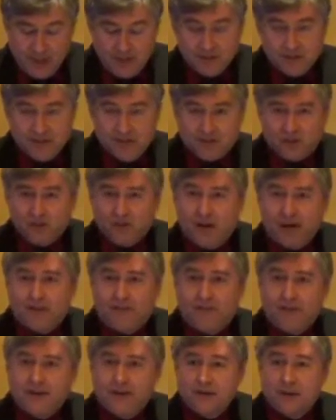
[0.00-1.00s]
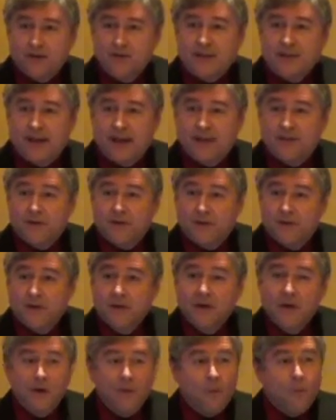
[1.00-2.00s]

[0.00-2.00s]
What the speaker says: So let's try to figure out together,